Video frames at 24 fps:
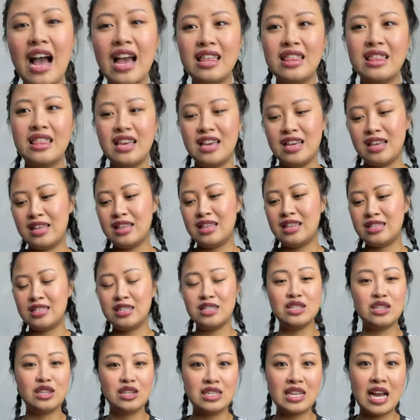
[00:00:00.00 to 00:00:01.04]
I think this is
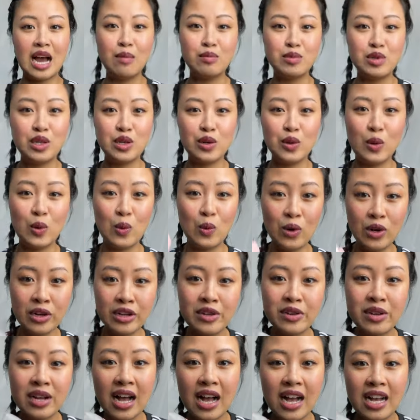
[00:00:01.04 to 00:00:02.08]
a good time to warn
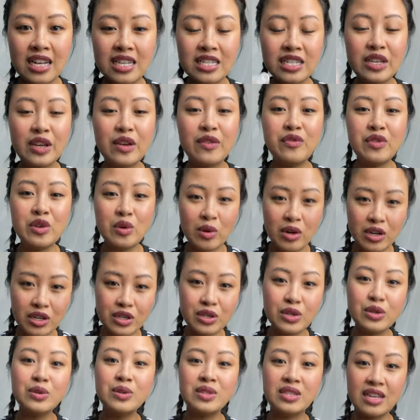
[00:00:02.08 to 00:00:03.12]
you guys, if you are
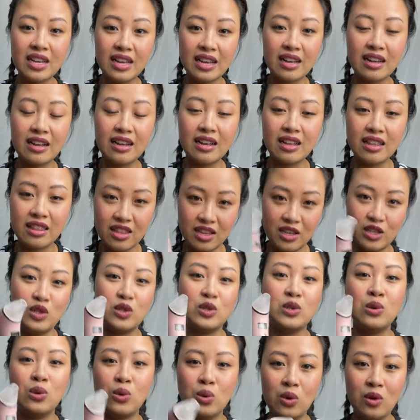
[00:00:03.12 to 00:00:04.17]
using this
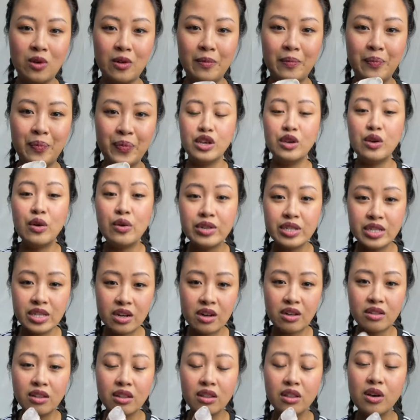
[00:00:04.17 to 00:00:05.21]
tool, use it
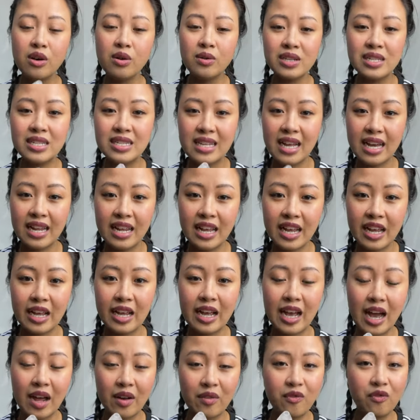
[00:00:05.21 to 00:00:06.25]
on the lowest setting
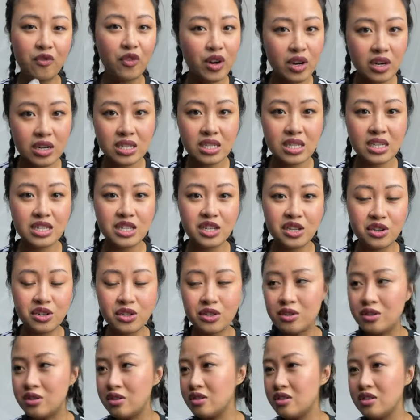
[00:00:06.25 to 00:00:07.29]
at first
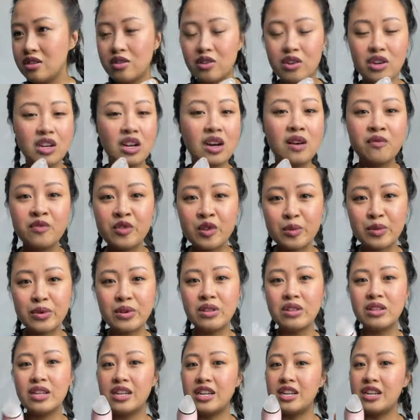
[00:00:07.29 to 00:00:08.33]
until you're
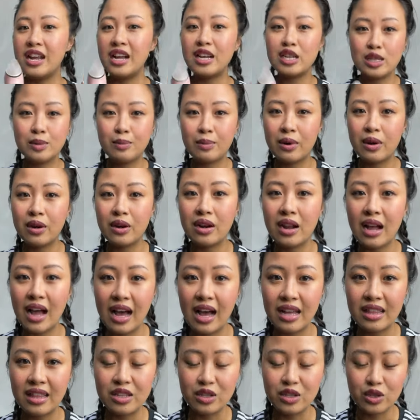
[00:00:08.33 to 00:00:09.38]
comfortable and an expert
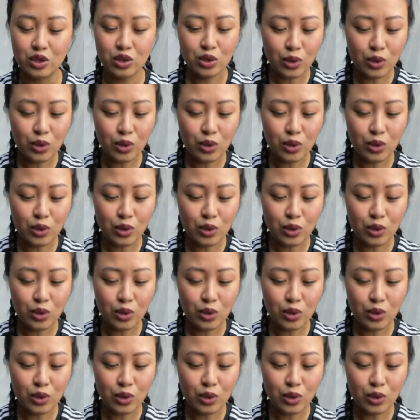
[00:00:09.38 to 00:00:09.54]
at this